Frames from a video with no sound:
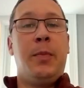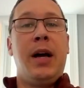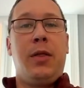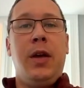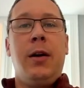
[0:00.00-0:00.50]

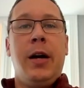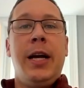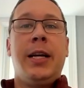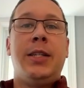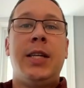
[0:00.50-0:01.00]
My
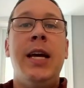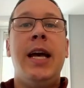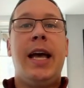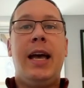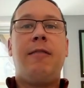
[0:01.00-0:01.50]
theory is,
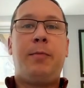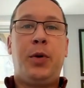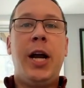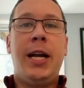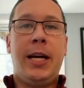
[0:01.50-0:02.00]
if
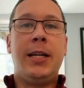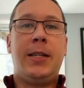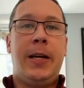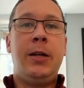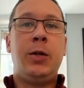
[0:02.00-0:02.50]
Brady
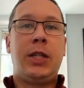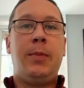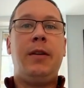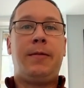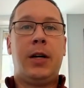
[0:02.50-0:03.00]
continues
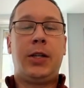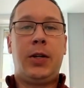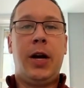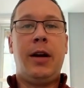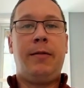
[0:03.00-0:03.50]
to be
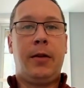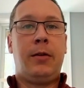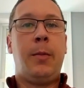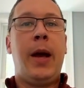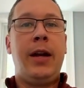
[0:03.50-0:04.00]
frustrated for
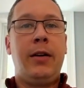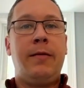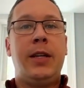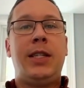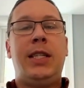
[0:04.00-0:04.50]
the remainder
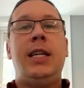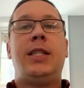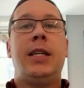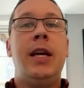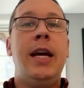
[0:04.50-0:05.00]
of this
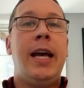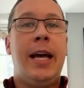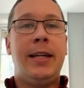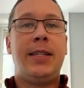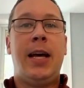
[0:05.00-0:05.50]
season
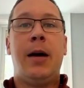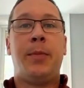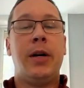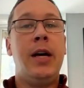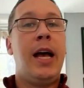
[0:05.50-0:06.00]
in
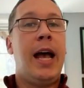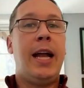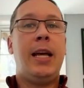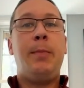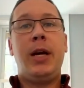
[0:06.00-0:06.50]
Tampa,
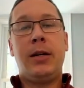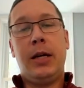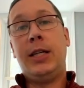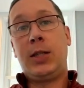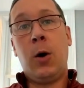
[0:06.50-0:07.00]
and
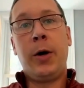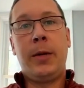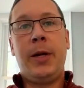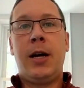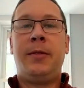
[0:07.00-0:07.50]
he's
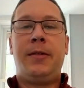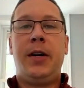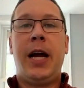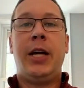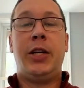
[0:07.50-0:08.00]
going to become a
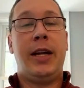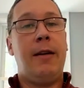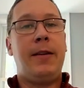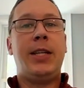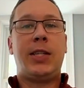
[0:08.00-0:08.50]
free agent,
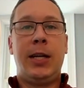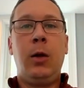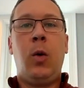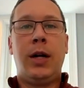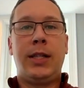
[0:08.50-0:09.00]
if he
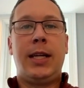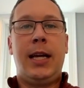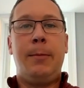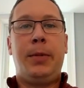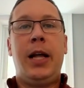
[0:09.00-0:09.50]
still wants
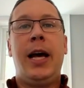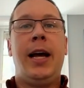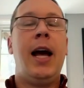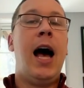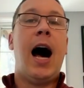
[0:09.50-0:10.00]
to keep
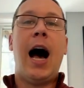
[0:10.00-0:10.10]
playing,